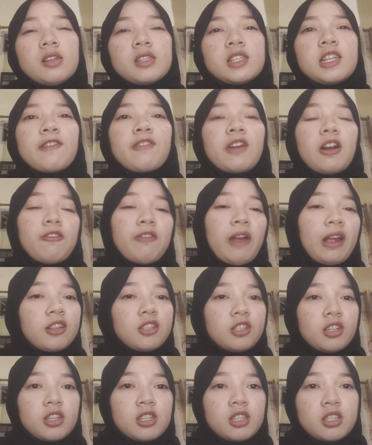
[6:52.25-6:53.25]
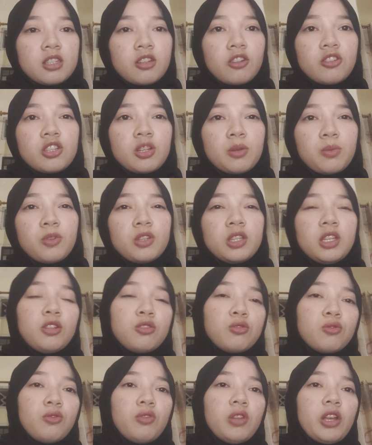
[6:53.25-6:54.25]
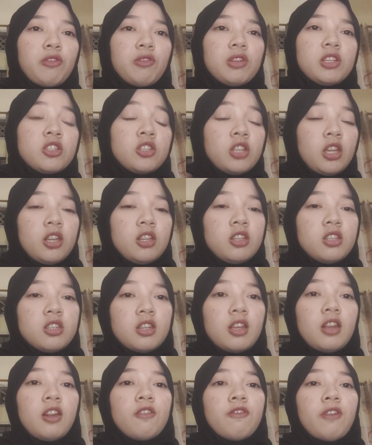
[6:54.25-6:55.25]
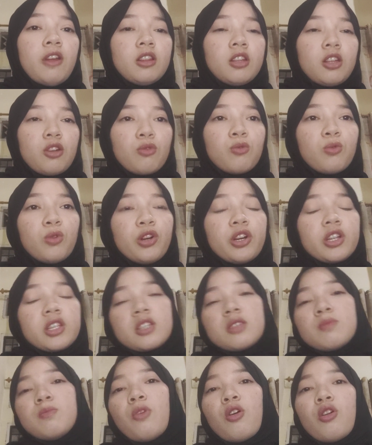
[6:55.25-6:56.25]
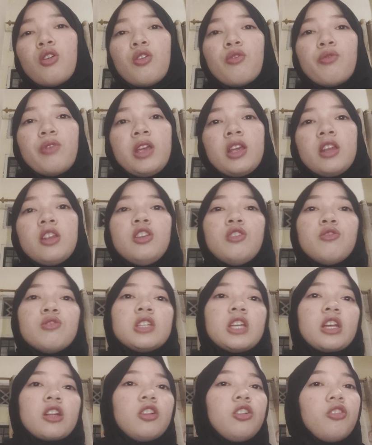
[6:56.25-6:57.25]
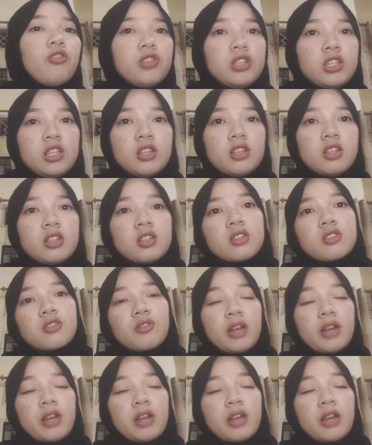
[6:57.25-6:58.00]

several factors contributing to language change: invented words, borrowing, new technologies,